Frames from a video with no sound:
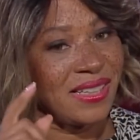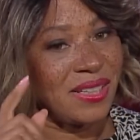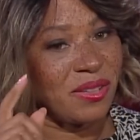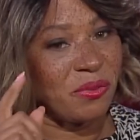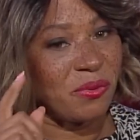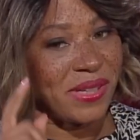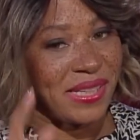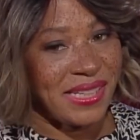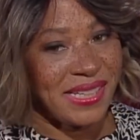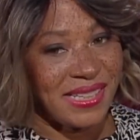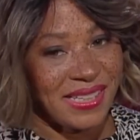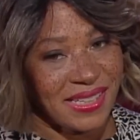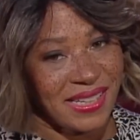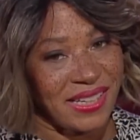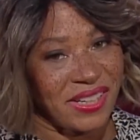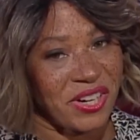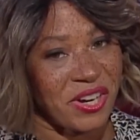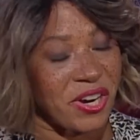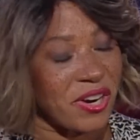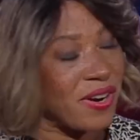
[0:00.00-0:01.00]
we need to
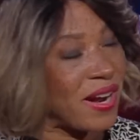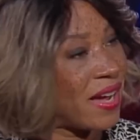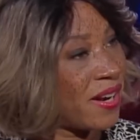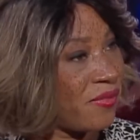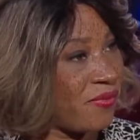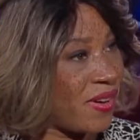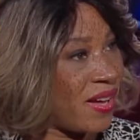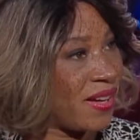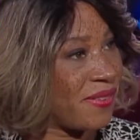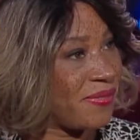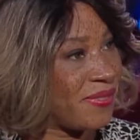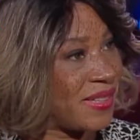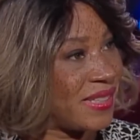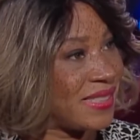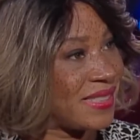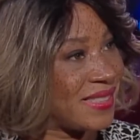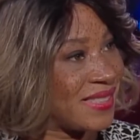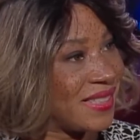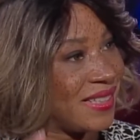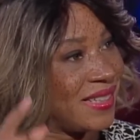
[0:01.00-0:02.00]
get her out of
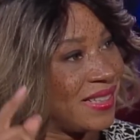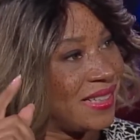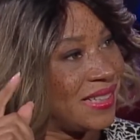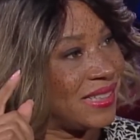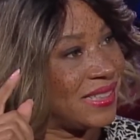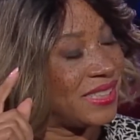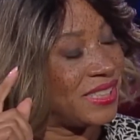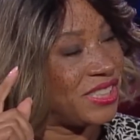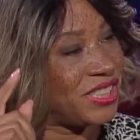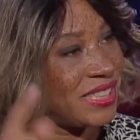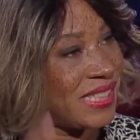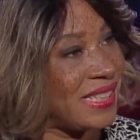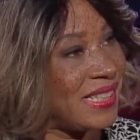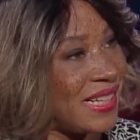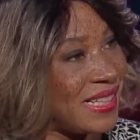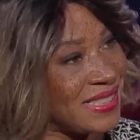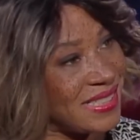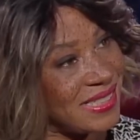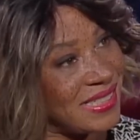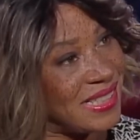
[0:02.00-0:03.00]
office. She
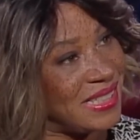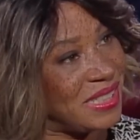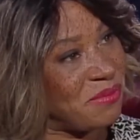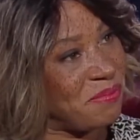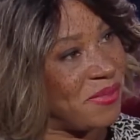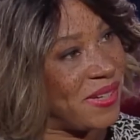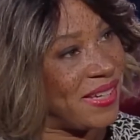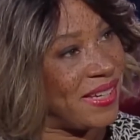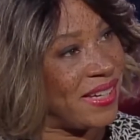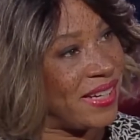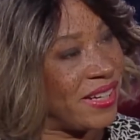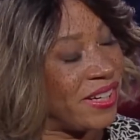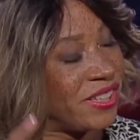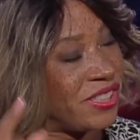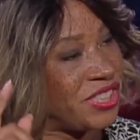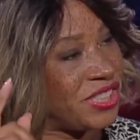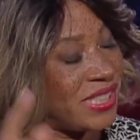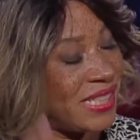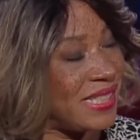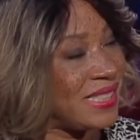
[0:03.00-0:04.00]
doesn't need to be here.
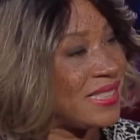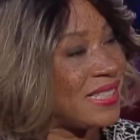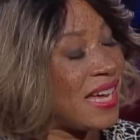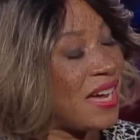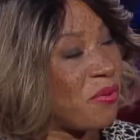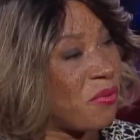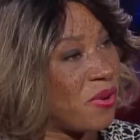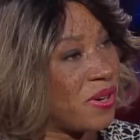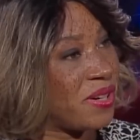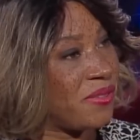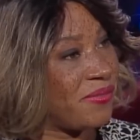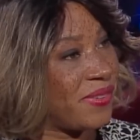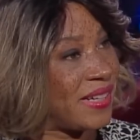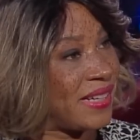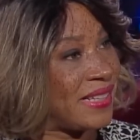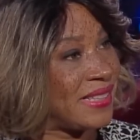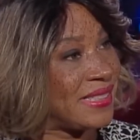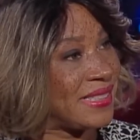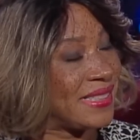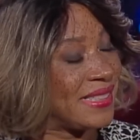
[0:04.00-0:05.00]
She's not one of
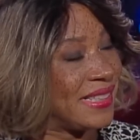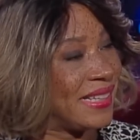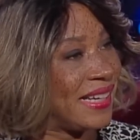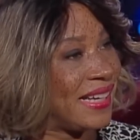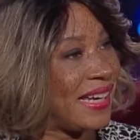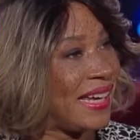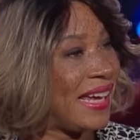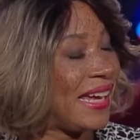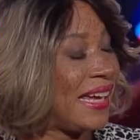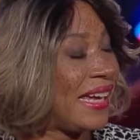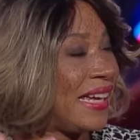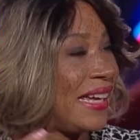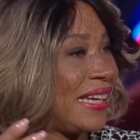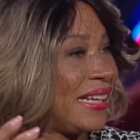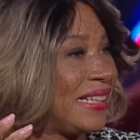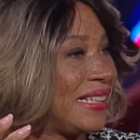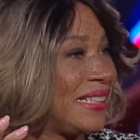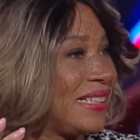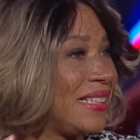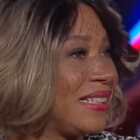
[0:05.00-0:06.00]
us.
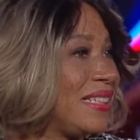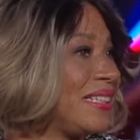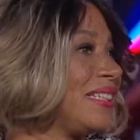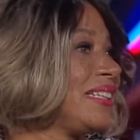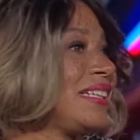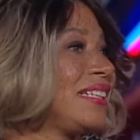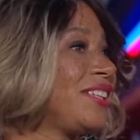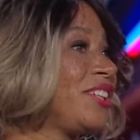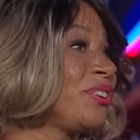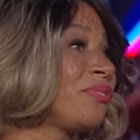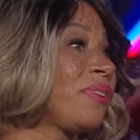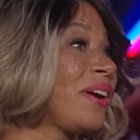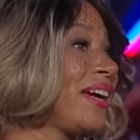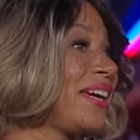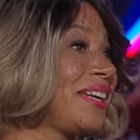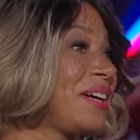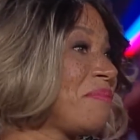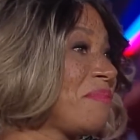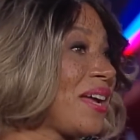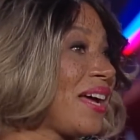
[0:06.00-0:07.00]
And you're
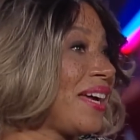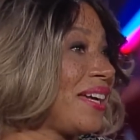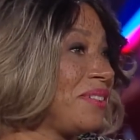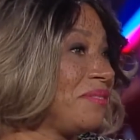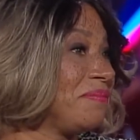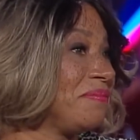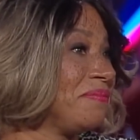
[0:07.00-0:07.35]
right, I'm not.